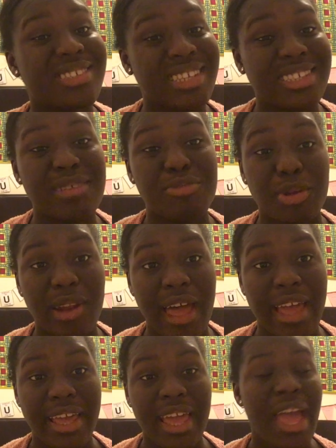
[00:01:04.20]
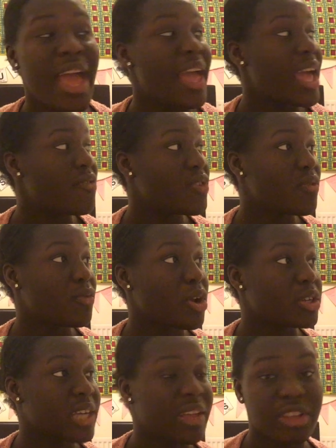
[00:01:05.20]
a system you like. If you've
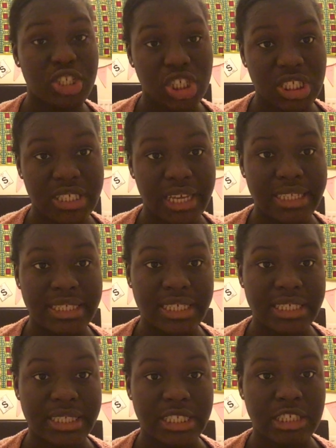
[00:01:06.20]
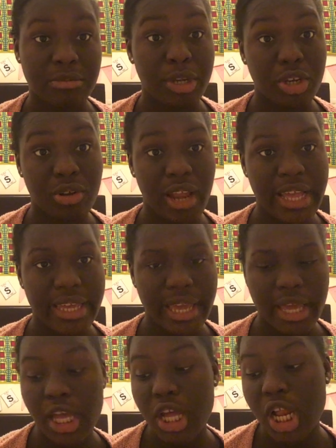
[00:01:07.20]
looked at the GCSE system and you like
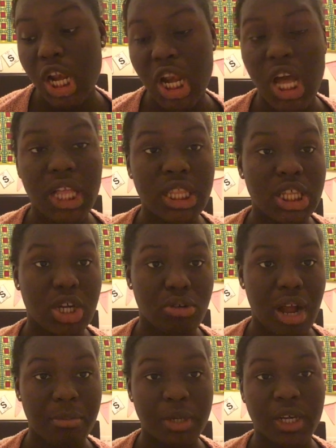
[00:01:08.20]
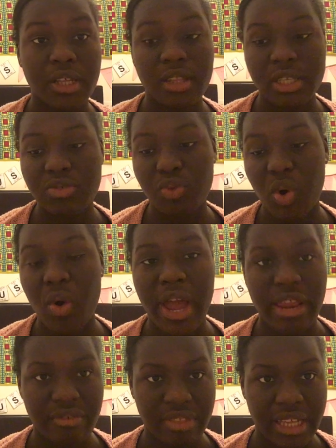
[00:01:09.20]
it, learn the grammar that's
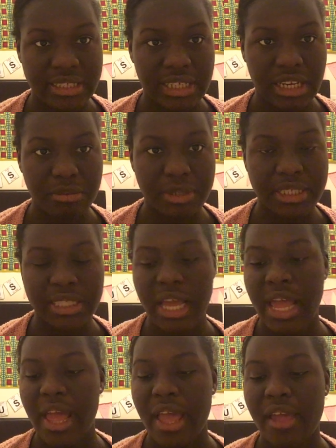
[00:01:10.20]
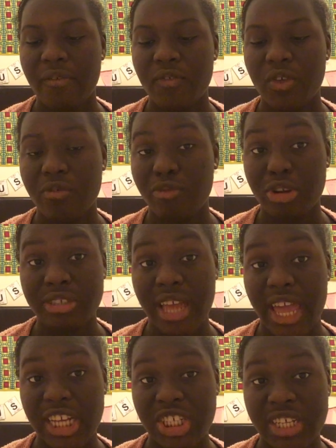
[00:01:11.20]
required for that syllabus. If you've looked at
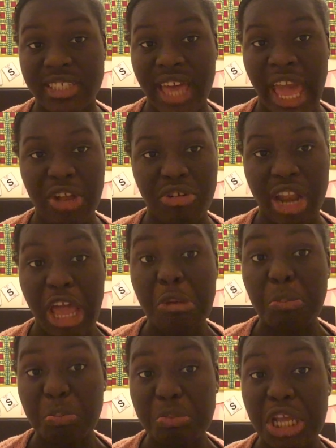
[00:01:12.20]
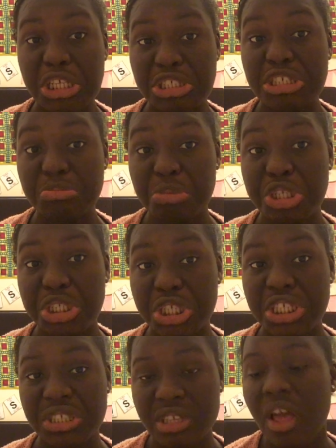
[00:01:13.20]
HSK and you're like, that's pretty
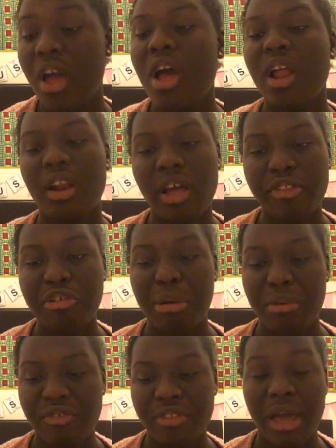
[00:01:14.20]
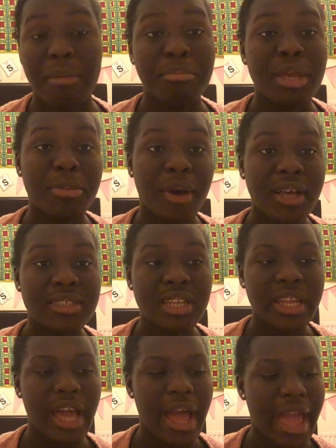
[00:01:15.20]
decent, learn the grammar for that. Me
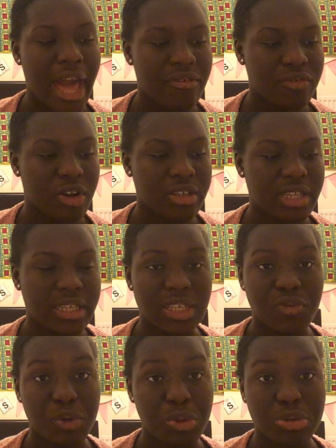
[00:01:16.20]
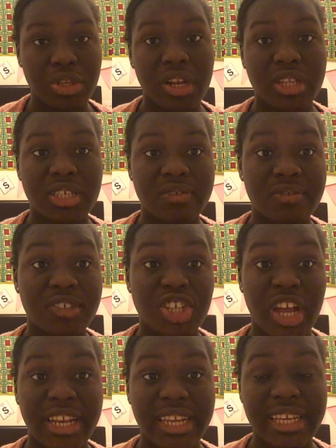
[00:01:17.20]
personally, I have looked at different alternatives for
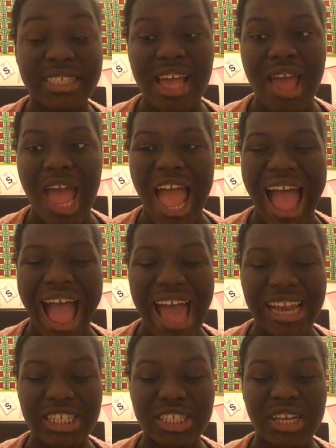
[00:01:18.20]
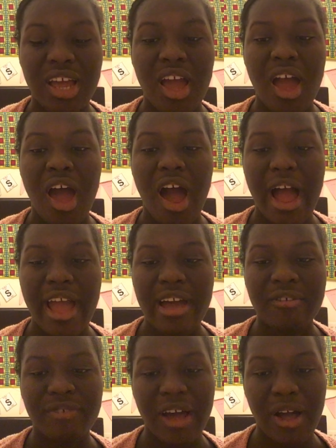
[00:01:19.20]
Chinese, and I
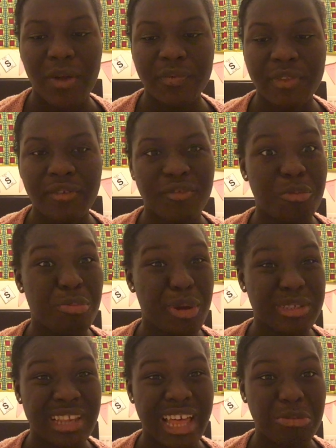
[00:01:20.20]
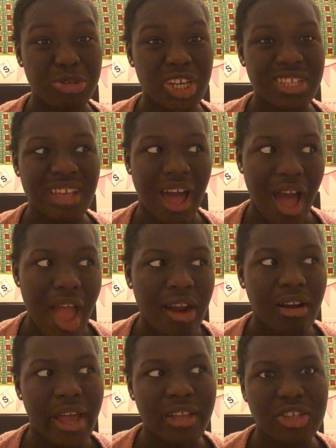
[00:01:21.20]
have found that for most languages, I
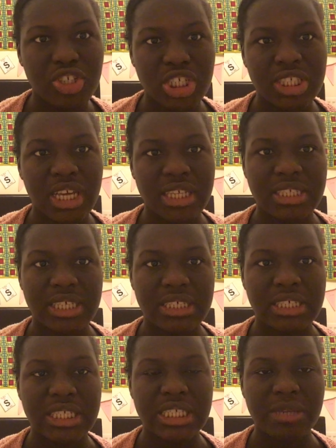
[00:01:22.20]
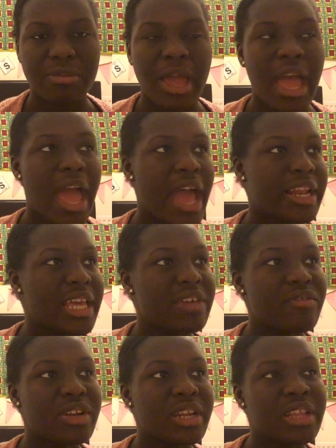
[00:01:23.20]
like the GCSE system, and
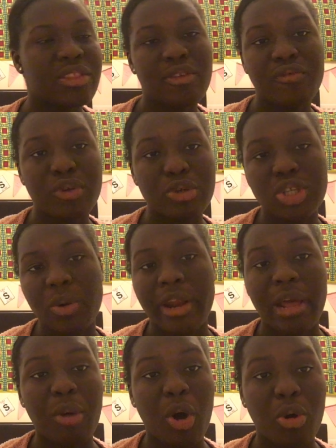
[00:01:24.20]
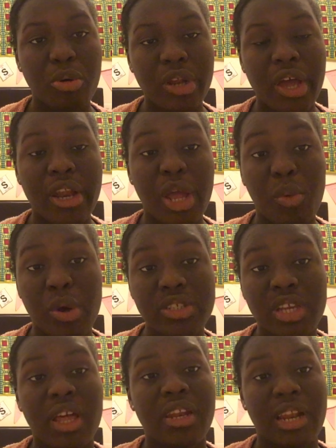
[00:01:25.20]
even in the future when I'm older and I want
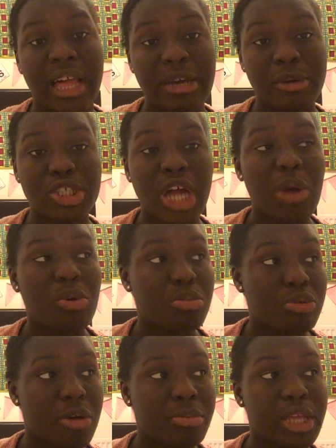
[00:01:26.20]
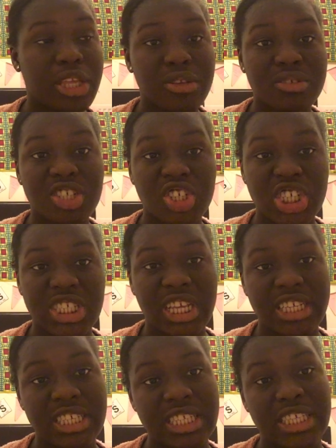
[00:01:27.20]
to learn the language, I will probably use the
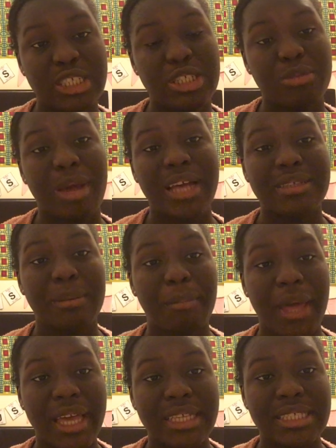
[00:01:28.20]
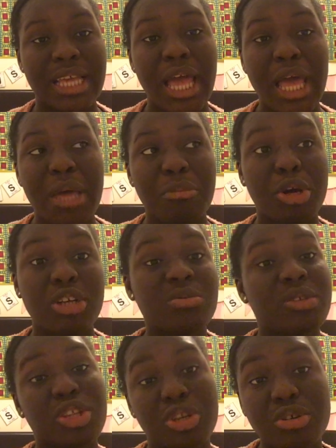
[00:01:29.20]
GCSE system as a base, because
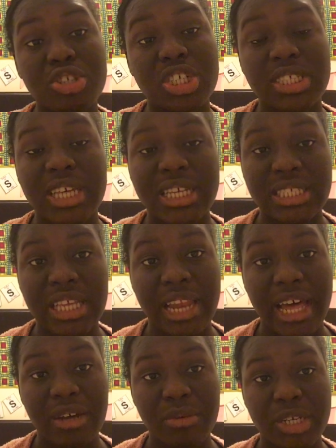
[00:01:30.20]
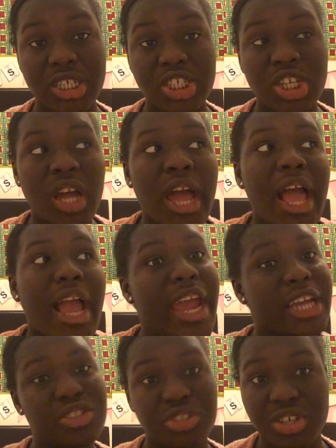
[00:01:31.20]
with the new GCSE language,
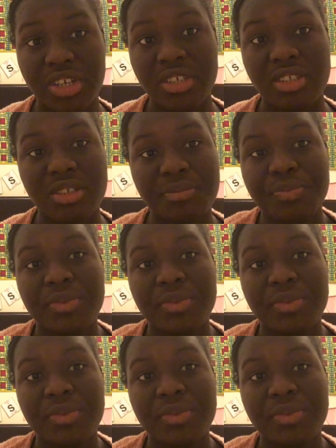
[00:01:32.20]
it's good.